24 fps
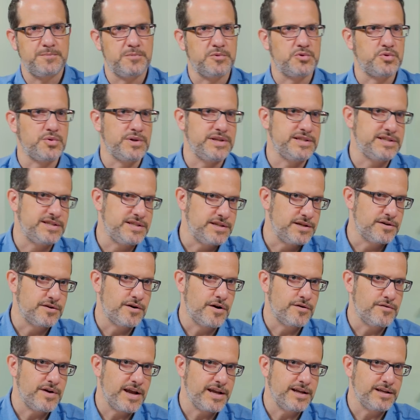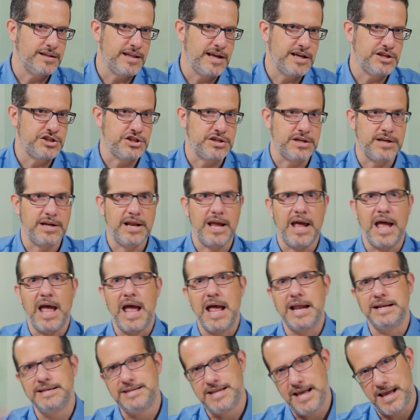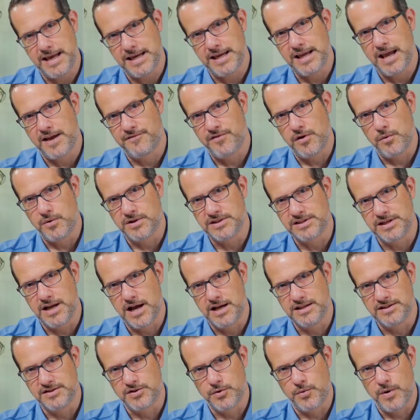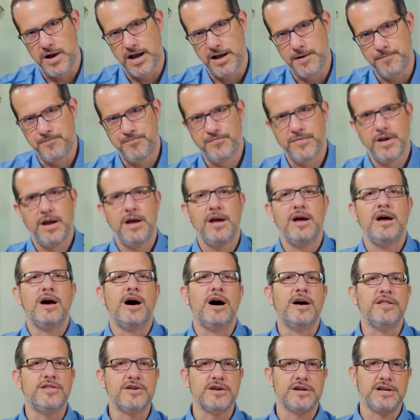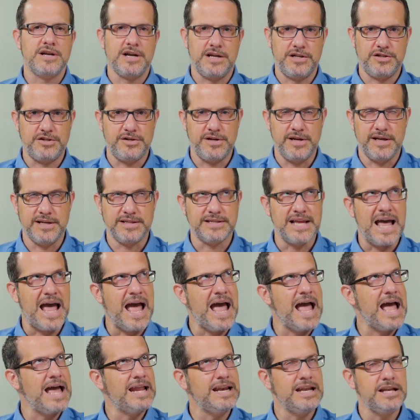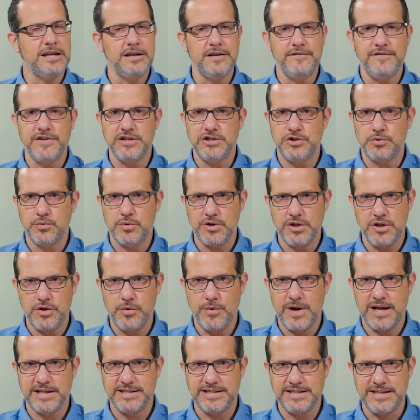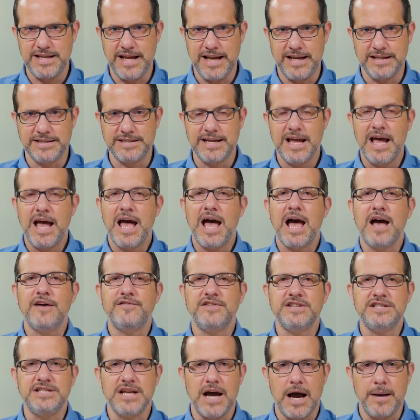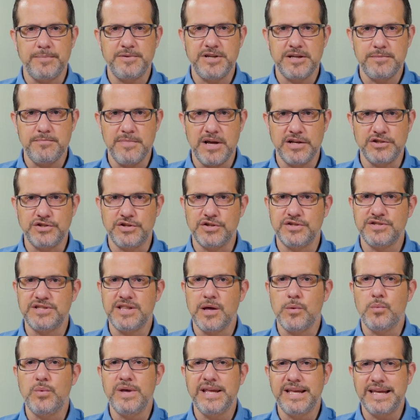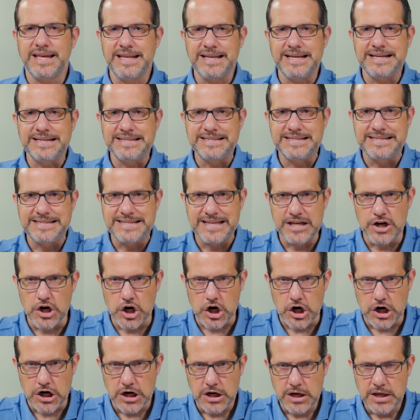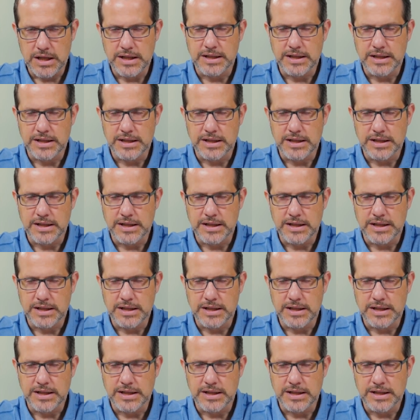between zero regulation and taking everyone's guns away. Other countries and individual US states have adopted measures that we can consider.